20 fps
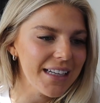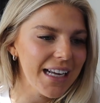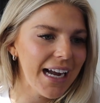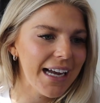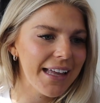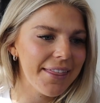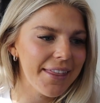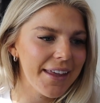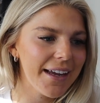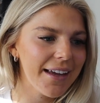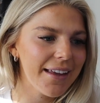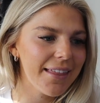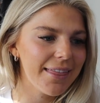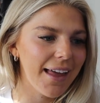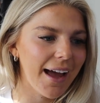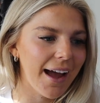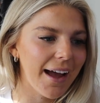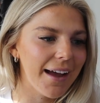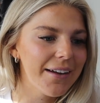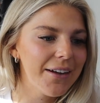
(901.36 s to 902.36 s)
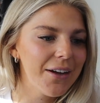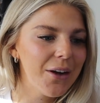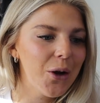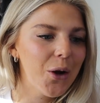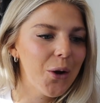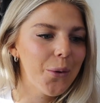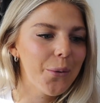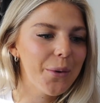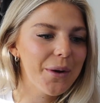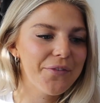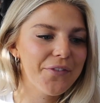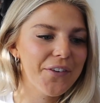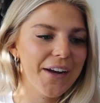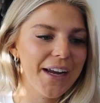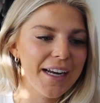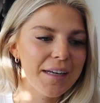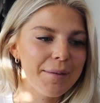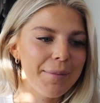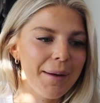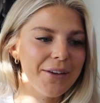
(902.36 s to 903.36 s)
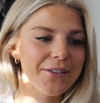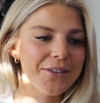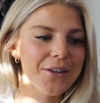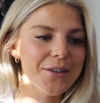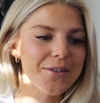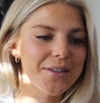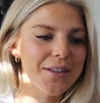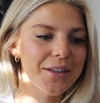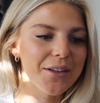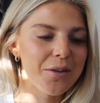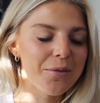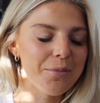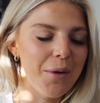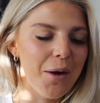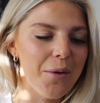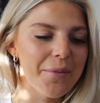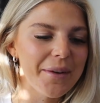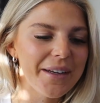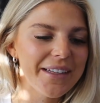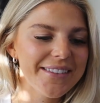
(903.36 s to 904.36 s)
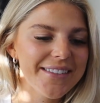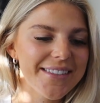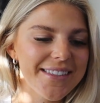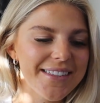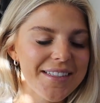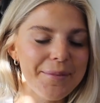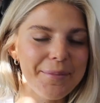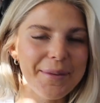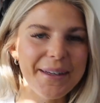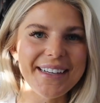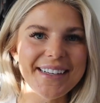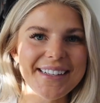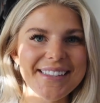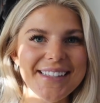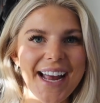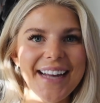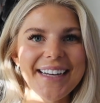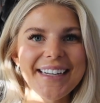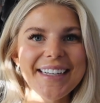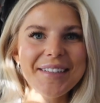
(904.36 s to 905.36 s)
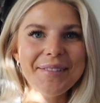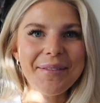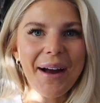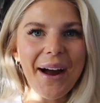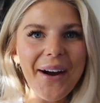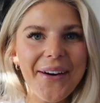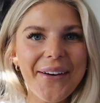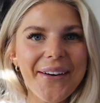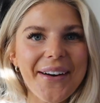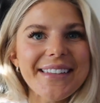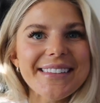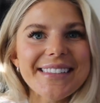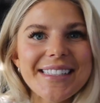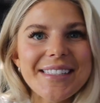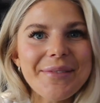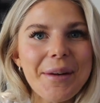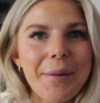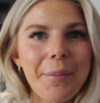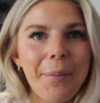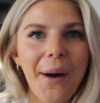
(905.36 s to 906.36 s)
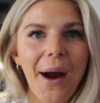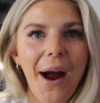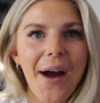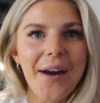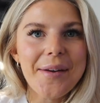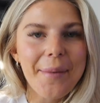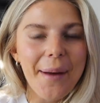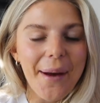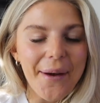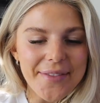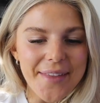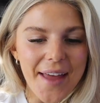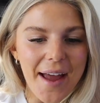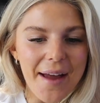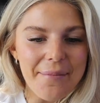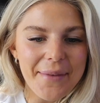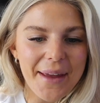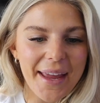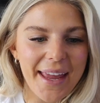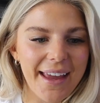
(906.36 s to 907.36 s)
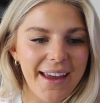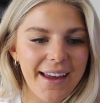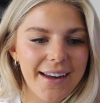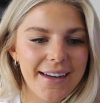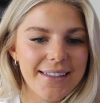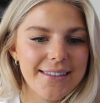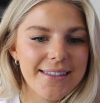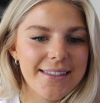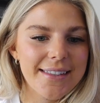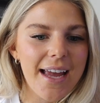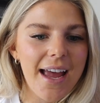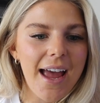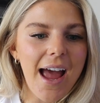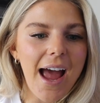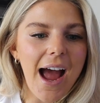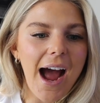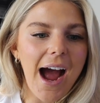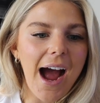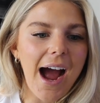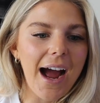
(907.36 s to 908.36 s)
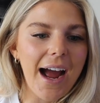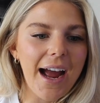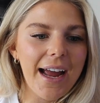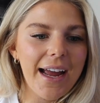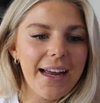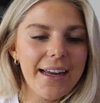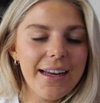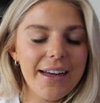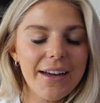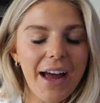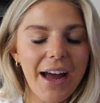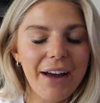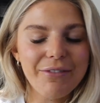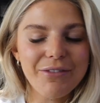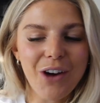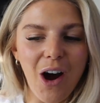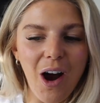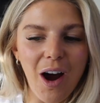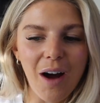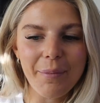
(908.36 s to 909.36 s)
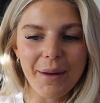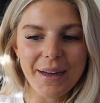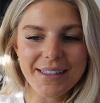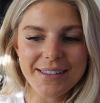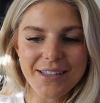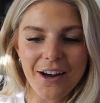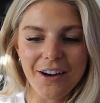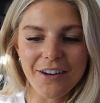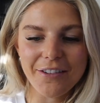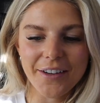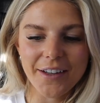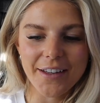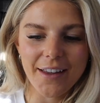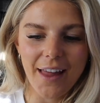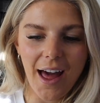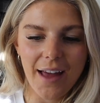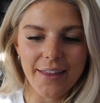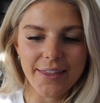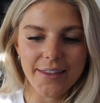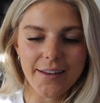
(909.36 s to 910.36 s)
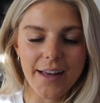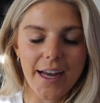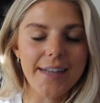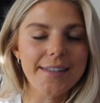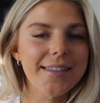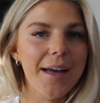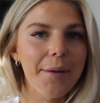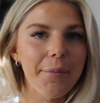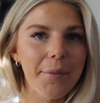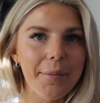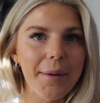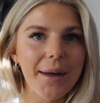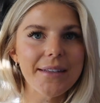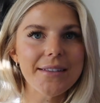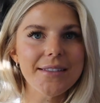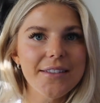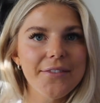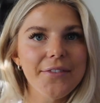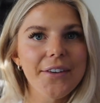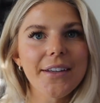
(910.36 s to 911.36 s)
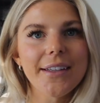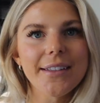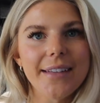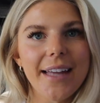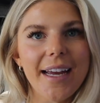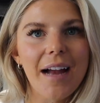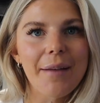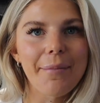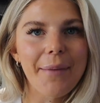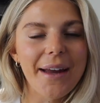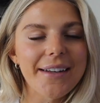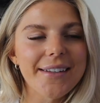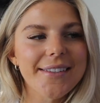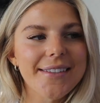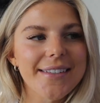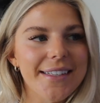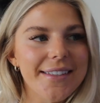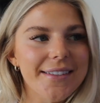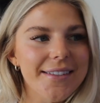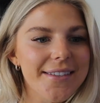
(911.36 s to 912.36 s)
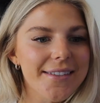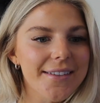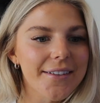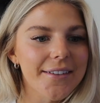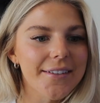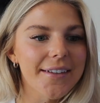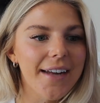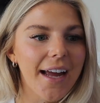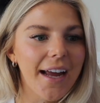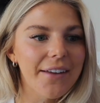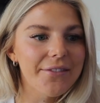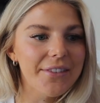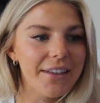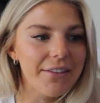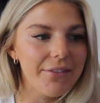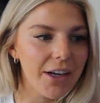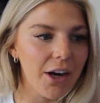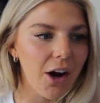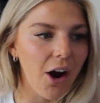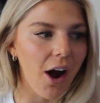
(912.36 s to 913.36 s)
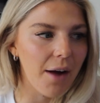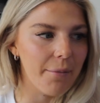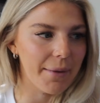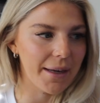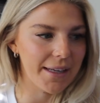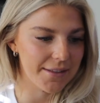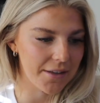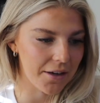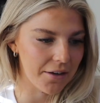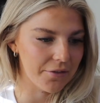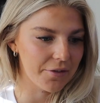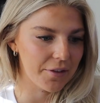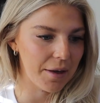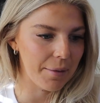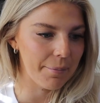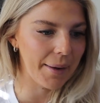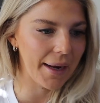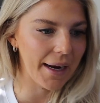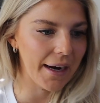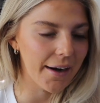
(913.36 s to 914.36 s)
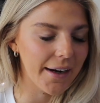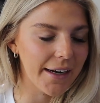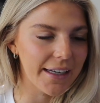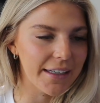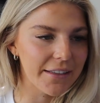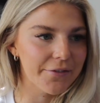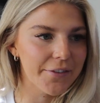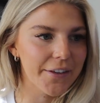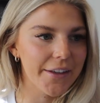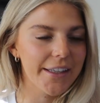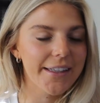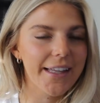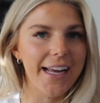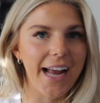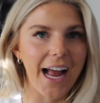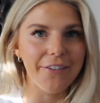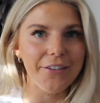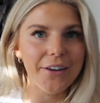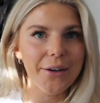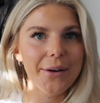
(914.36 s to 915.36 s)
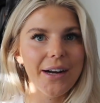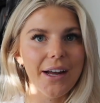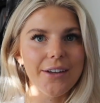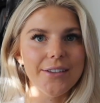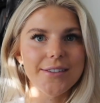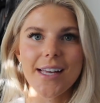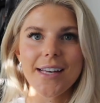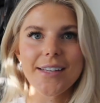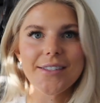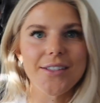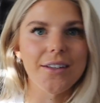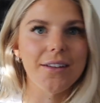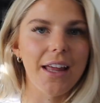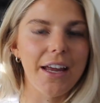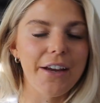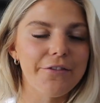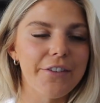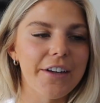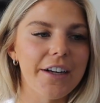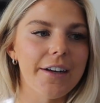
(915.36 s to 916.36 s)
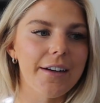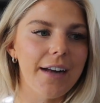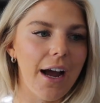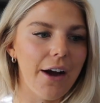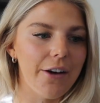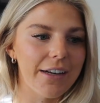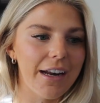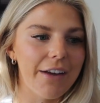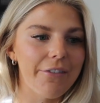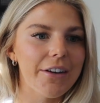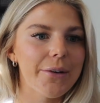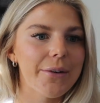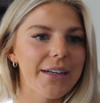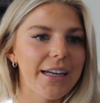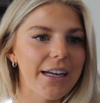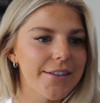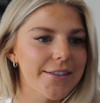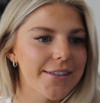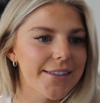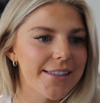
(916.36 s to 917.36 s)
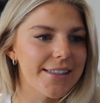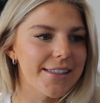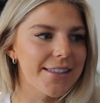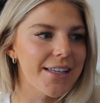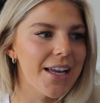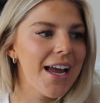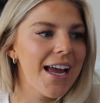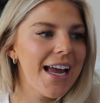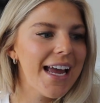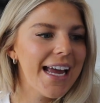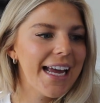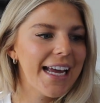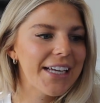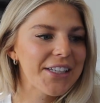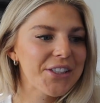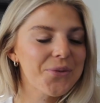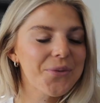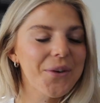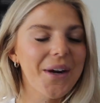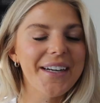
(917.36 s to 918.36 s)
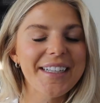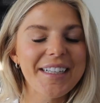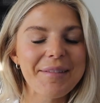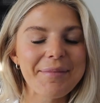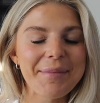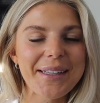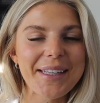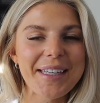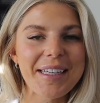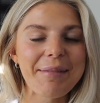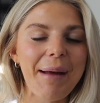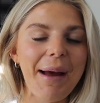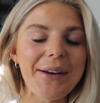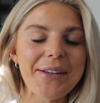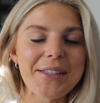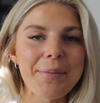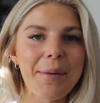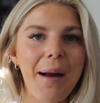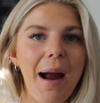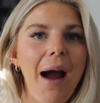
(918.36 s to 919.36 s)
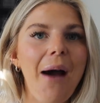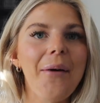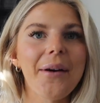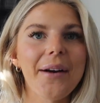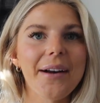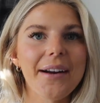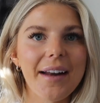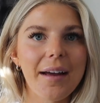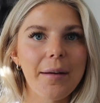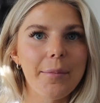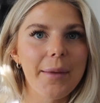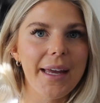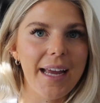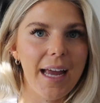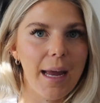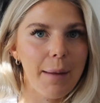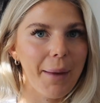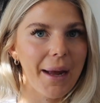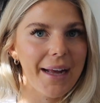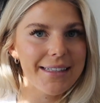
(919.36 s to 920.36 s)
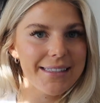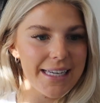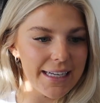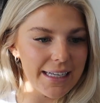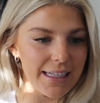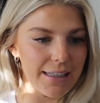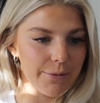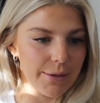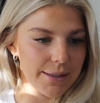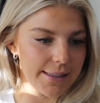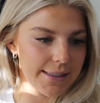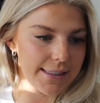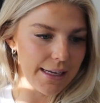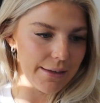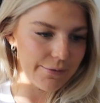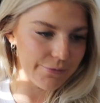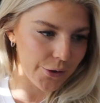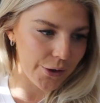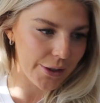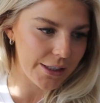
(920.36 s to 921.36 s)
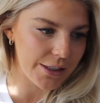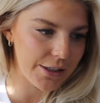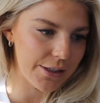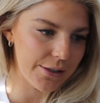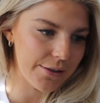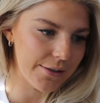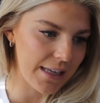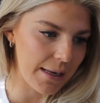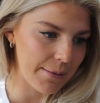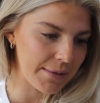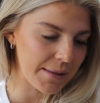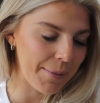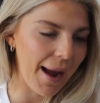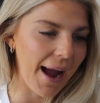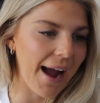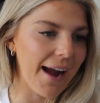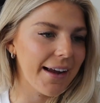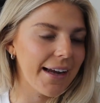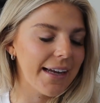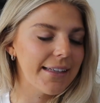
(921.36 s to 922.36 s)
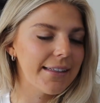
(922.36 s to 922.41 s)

I think that we forget about those little moments to be excited about and to be proud about them. And I have caught myself a lot in the last couple months feeling like I'm at a standstill, and I've even caught myself comparing and feeling like everyone else has their life figured out and everyone else is running a million miles per hour, and I'm like, am I taking 1 step forward and 2 steps back?